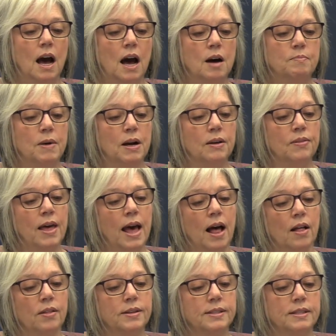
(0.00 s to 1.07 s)
among the
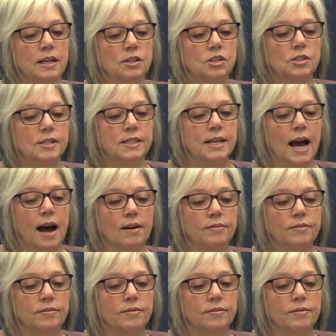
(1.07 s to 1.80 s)
health center staff.